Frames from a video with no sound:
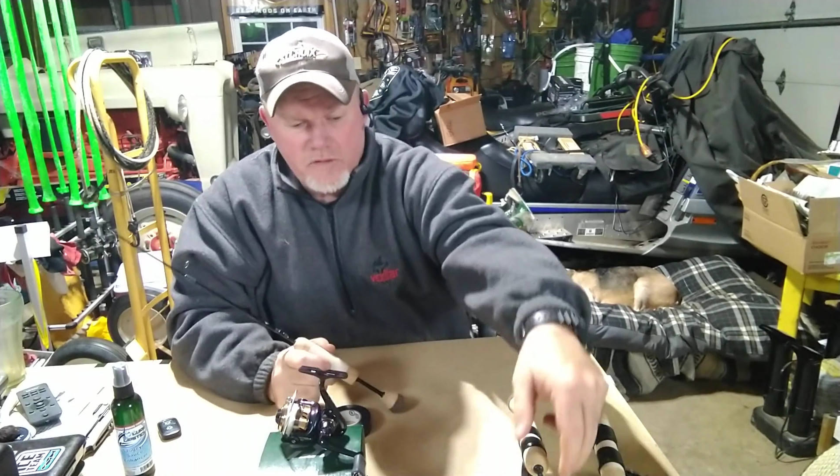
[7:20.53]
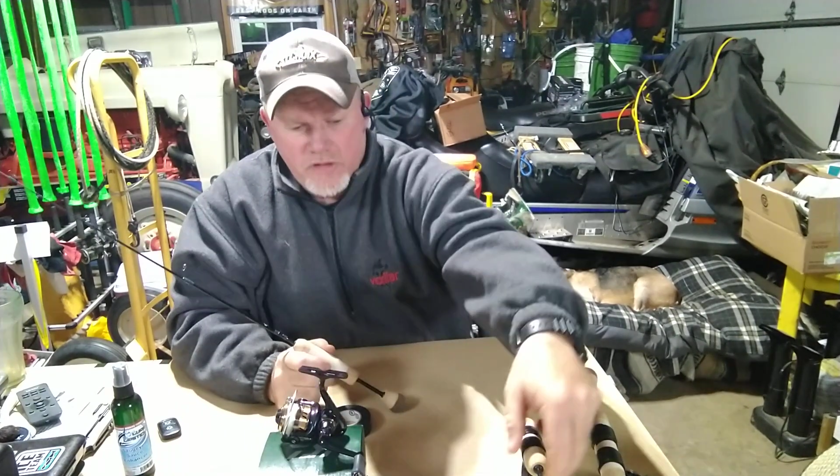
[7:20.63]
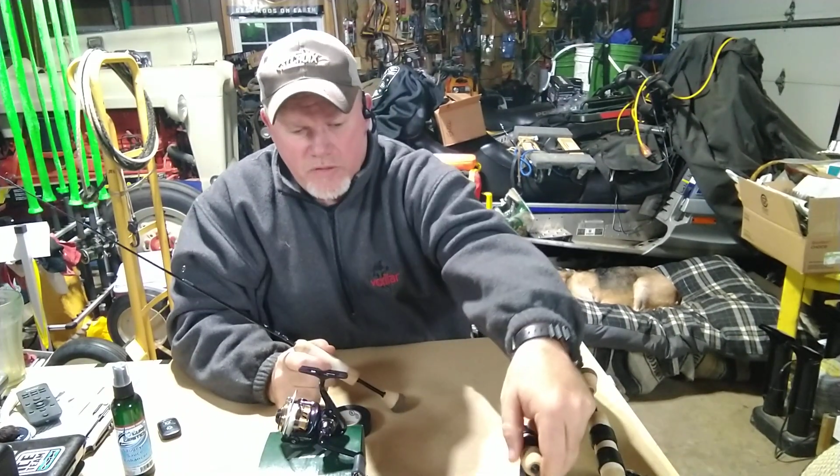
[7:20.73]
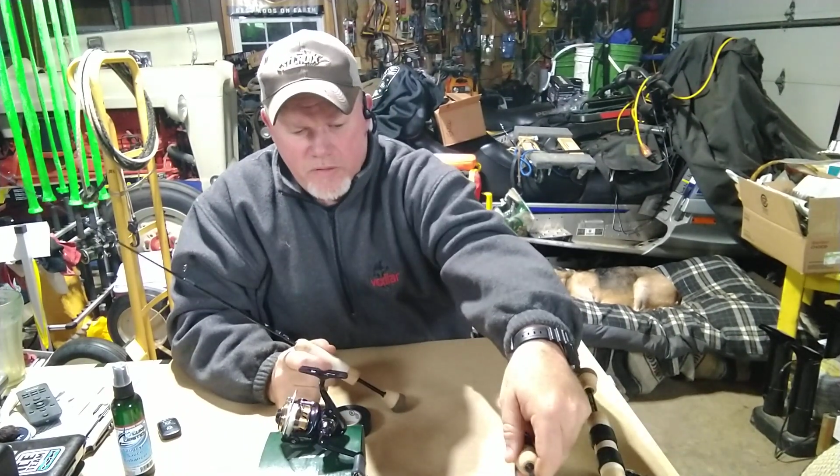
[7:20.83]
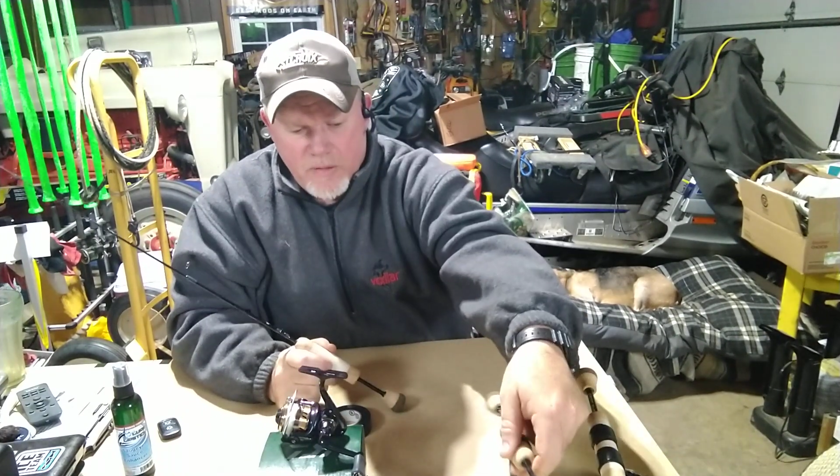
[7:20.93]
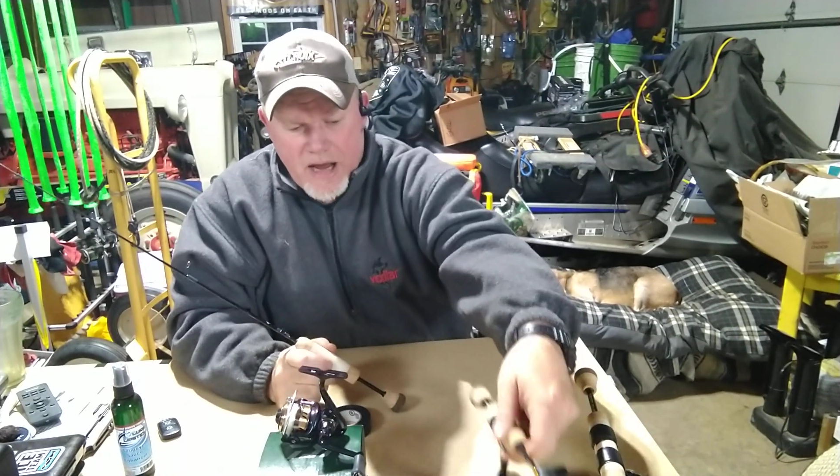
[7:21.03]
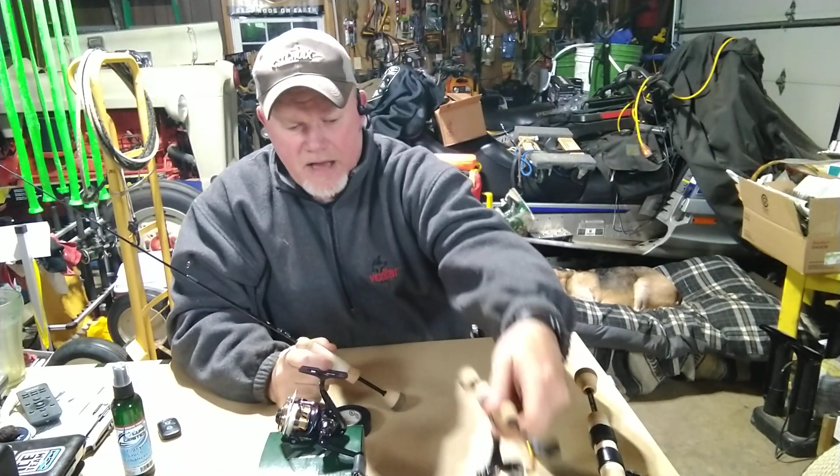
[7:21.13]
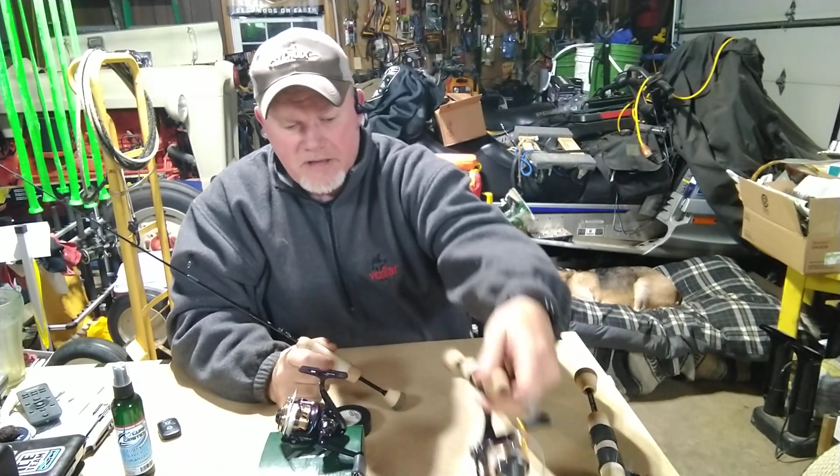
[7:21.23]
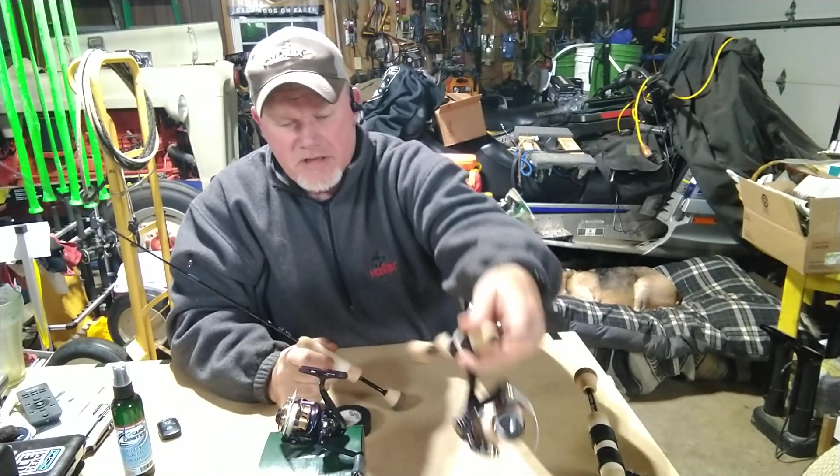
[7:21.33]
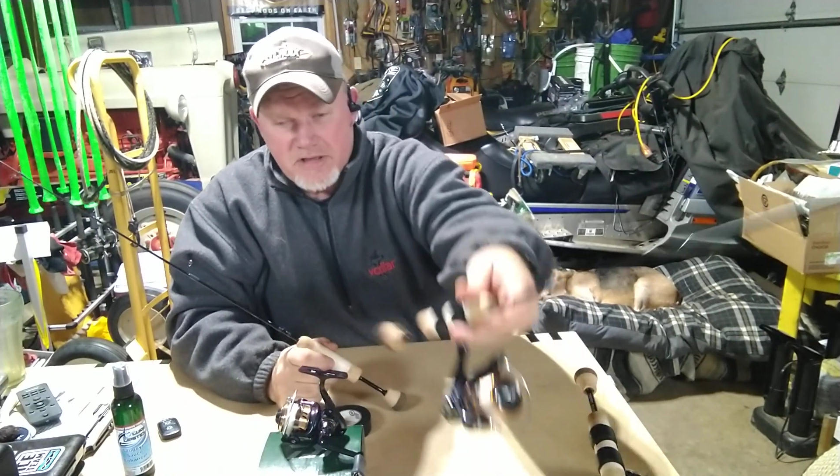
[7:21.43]
to the
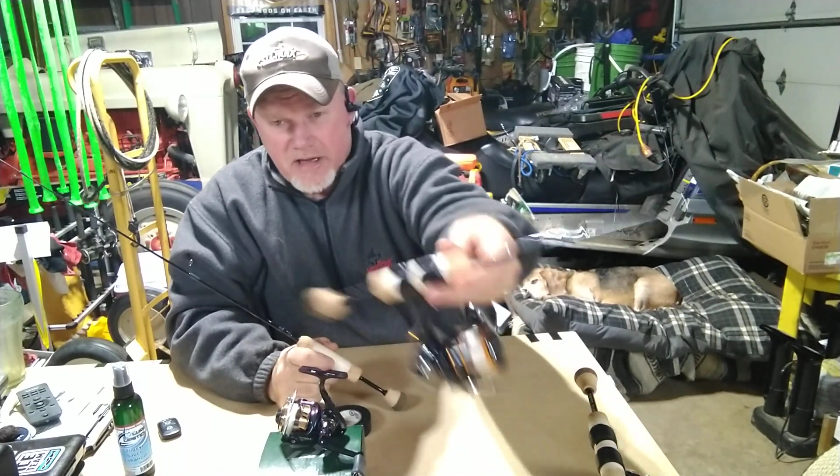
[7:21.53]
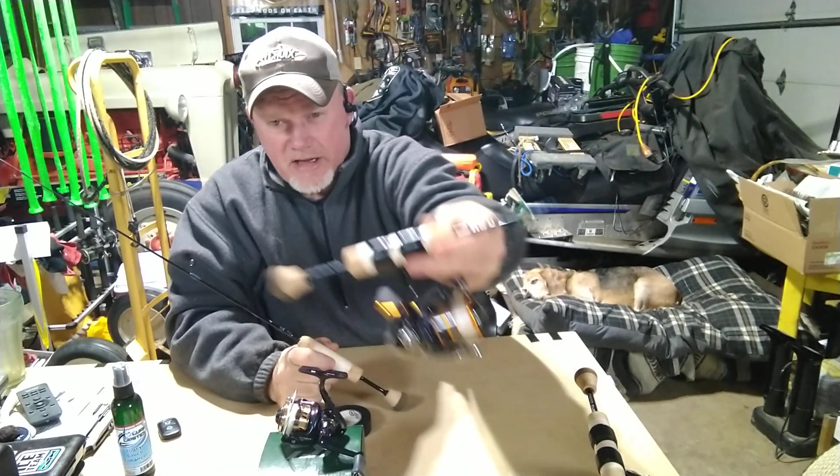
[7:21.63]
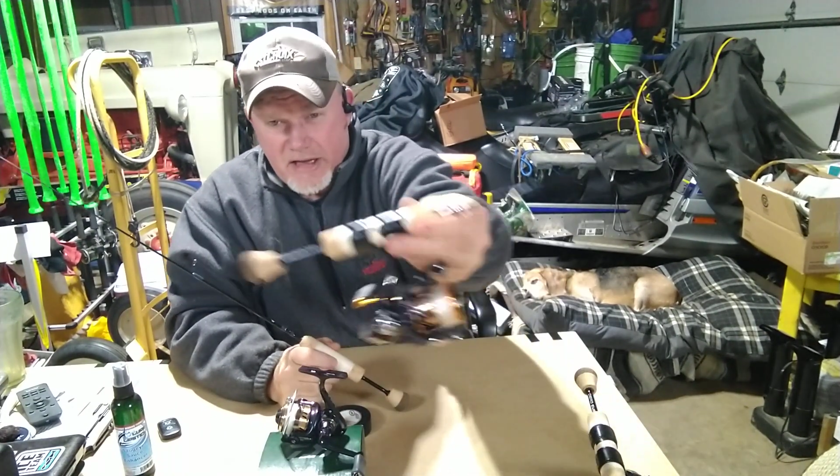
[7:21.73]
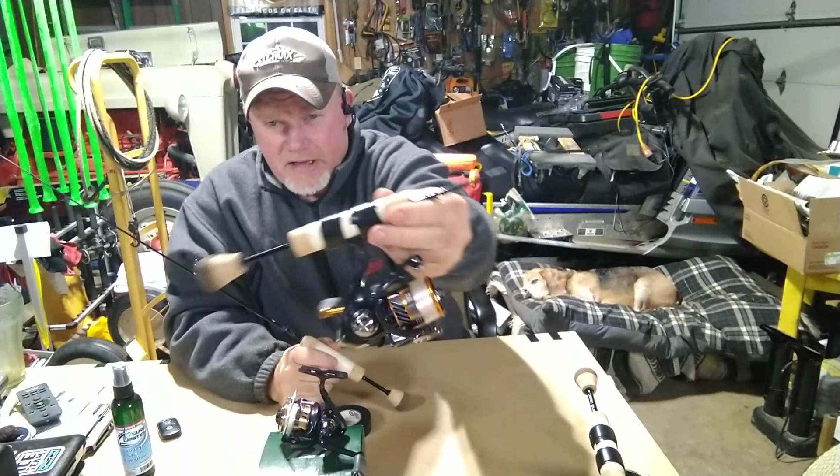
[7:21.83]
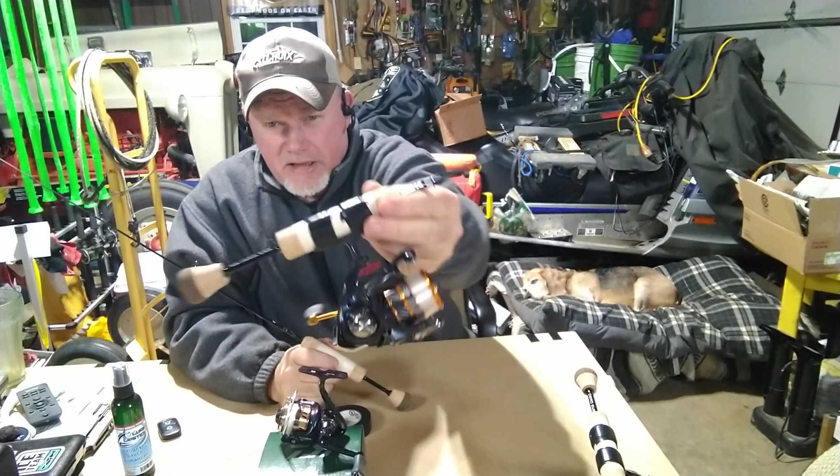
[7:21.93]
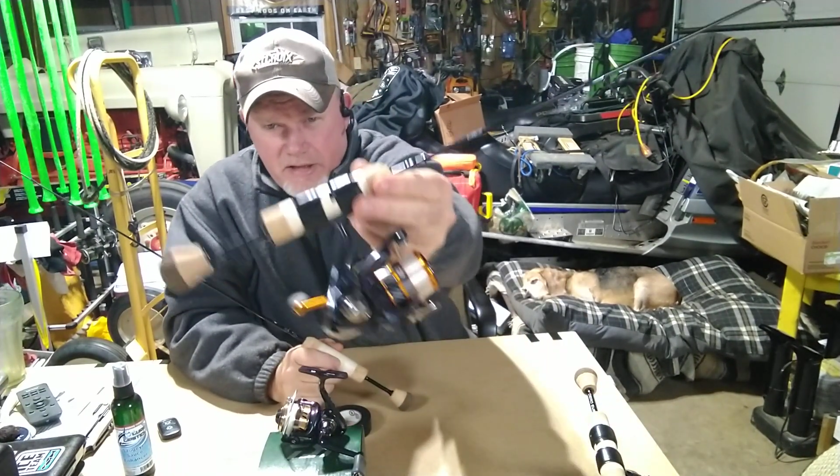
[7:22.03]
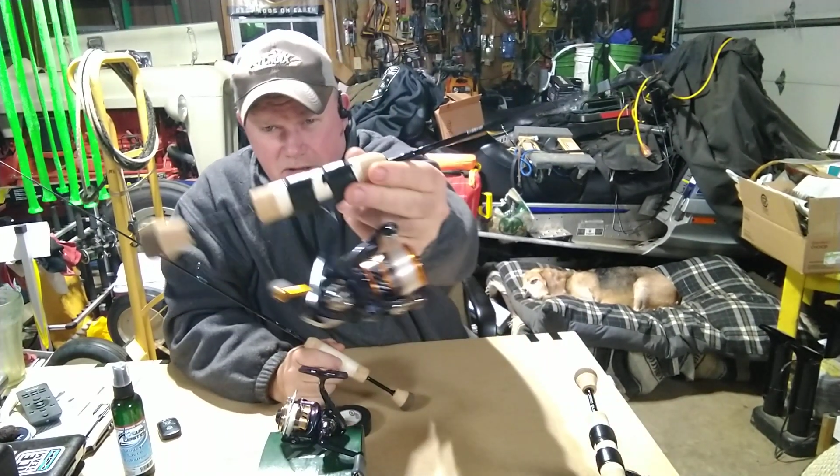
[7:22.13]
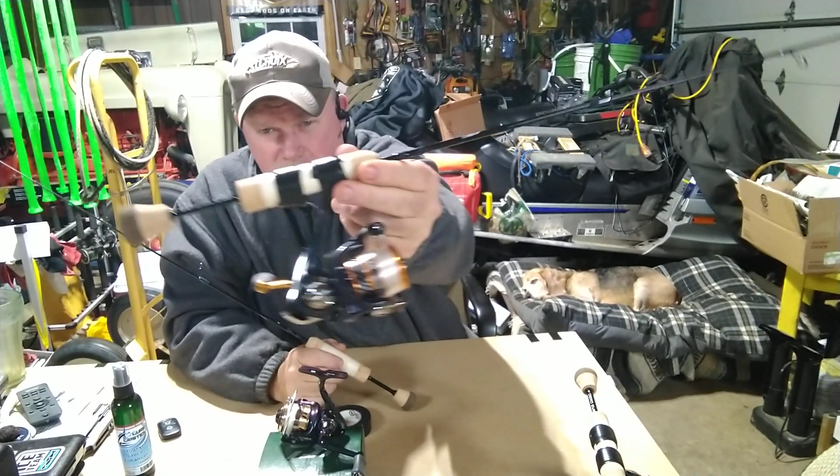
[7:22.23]
rod just like I did the